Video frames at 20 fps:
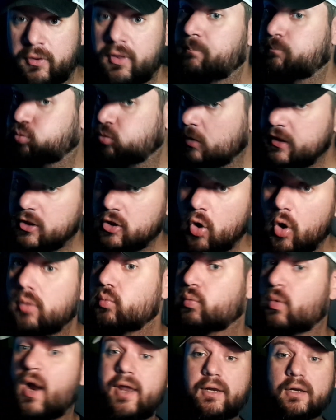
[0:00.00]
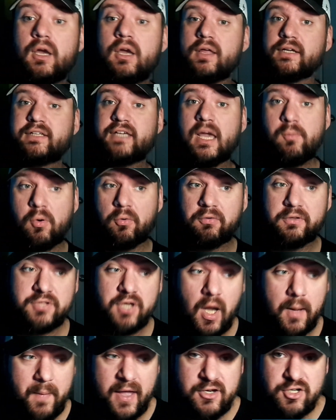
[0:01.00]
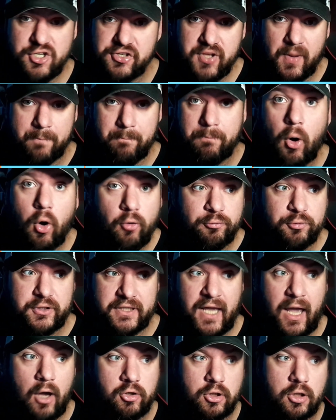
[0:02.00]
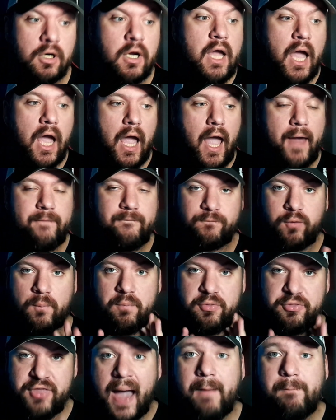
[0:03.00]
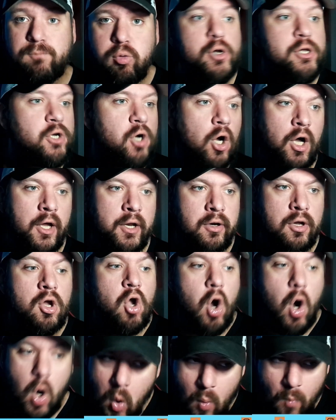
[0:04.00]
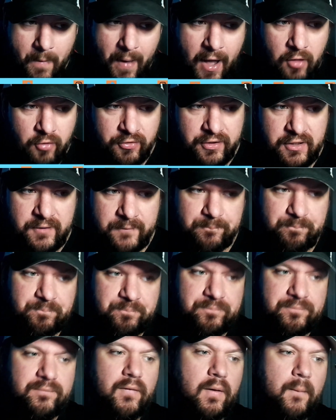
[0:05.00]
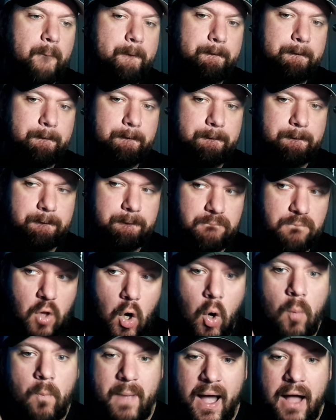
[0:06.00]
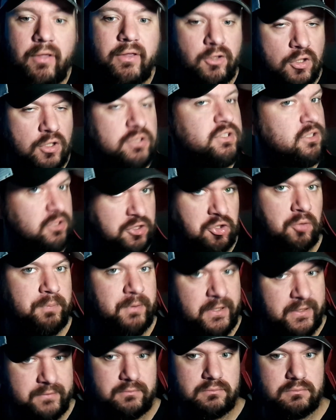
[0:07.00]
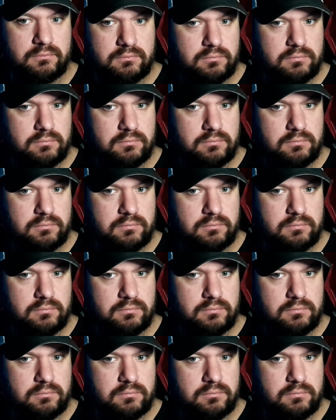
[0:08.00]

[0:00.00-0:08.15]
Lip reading: pretty good right that came over the top and just a perfect counter. And from that point on, O'Malley looked a little bit